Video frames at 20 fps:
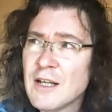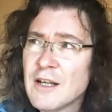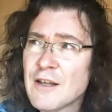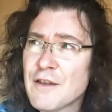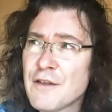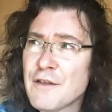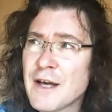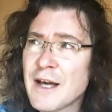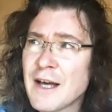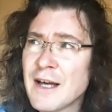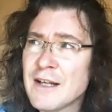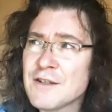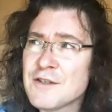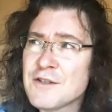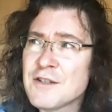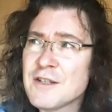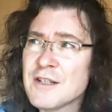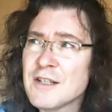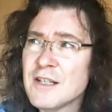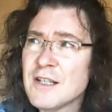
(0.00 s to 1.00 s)

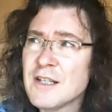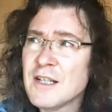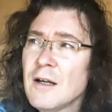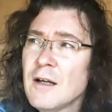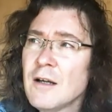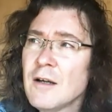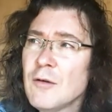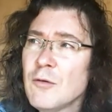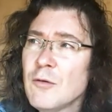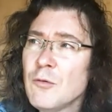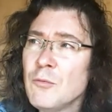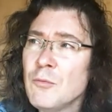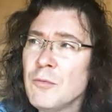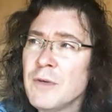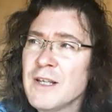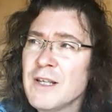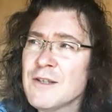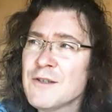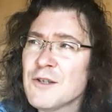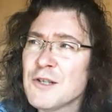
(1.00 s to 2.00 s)
That
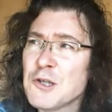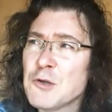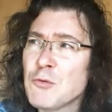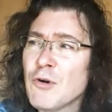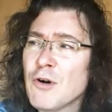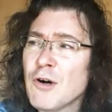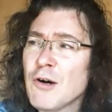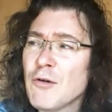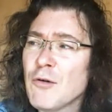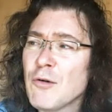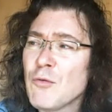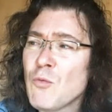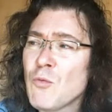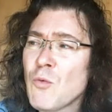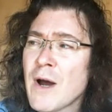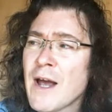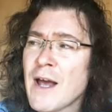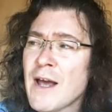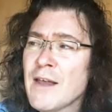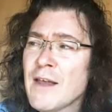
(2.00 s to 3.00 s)
means that you are
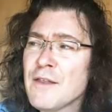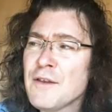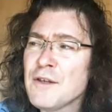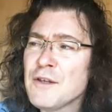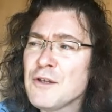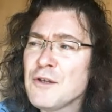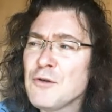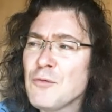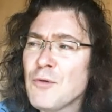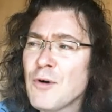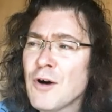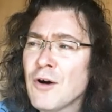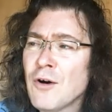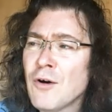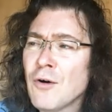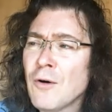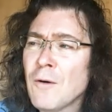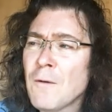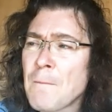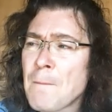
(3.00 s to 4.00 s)
aware that you
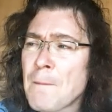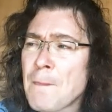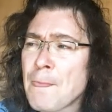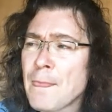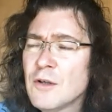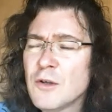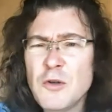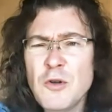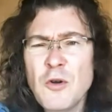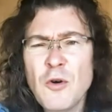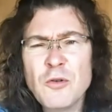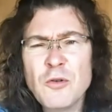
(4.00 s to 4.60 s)
are not